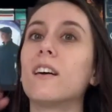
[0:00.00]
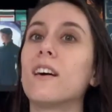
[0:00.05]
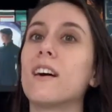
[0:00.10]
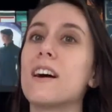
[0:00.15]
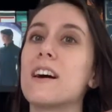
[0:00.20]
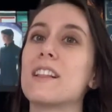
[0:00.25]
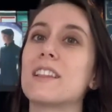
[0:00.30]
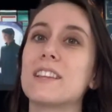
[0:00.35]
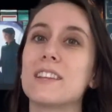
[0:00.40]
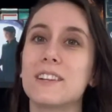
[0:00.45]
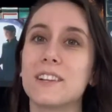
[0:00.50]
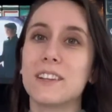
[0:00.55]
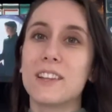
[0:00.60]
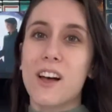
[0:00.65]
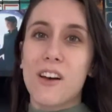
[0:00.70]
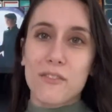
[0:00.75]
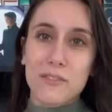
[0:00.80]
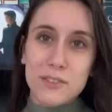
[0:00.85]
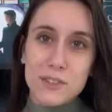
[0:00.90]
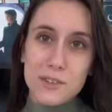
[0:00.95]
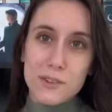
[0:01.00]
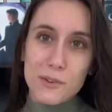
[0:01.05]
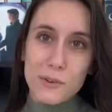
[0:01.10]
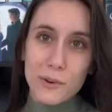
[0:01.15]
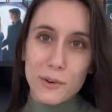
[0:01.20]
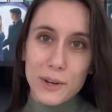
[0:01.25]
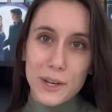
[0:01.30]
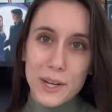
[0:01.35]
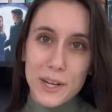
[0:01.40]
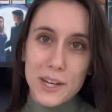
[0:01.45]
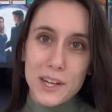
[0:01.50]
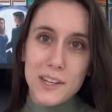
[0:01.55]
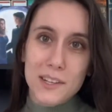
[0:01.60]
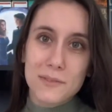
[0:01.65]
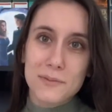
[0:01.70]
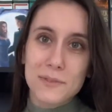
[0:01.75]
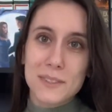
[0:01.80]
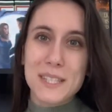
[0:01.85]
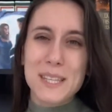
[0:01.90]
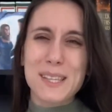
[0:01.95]
a little love story
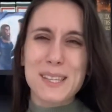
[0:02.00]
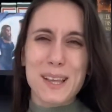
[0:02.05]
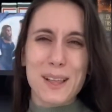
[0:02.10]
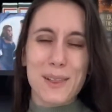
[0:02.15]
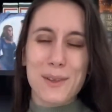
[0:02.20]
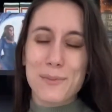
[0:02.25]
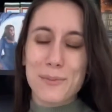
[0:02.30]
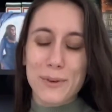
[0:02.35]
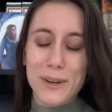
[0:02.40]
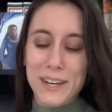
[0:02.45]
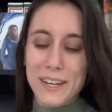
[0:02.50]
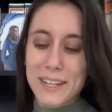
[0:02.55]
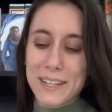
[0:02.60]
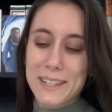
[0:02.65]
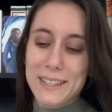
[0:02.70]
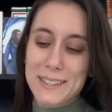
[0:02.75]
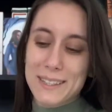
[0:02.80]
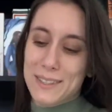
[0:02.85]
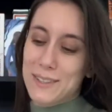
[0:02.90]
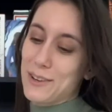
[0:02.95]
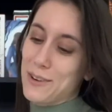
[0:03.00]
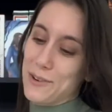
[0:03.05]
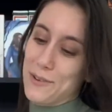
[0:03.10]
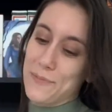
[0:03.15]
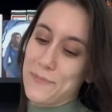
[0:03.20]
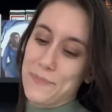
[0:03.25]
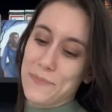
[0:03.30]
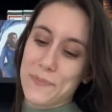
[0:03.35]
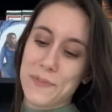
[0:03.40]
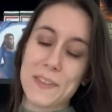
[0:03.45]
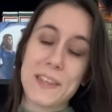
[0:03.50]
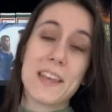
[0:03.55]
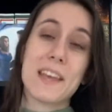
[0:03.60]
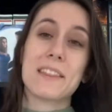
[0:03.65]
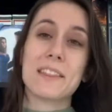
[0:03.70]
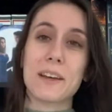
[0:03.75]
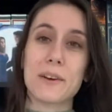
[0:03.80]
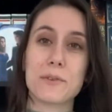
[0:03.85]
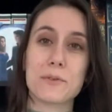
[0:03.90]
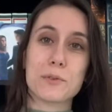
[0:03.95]
celebrate it. So
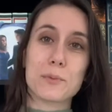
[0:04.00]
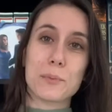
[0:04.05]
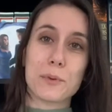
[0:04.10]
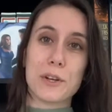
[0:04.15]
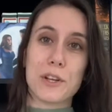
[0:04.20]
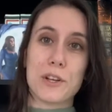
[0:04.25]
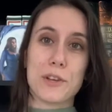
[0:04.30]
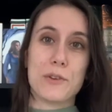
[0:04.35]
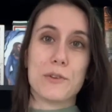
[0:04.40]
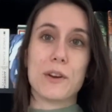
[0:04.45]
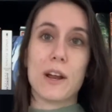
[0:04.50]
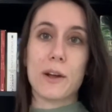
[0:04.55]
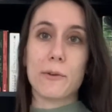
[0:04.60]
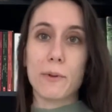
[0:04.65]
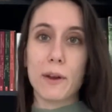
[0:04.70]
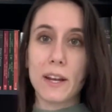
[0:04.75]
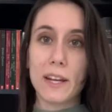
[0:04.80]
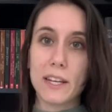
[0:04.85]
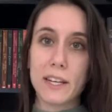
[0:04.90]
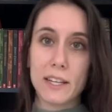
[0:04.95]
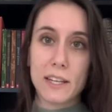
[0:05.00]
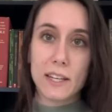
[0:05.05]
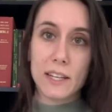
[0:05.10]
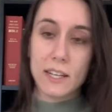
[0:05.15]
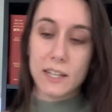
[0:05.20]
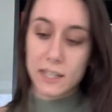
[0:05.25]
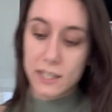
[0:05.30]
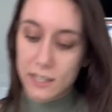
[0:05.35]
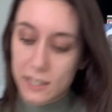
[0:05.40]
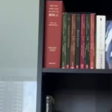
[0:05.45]
that one was pretty cute. I rated it uh,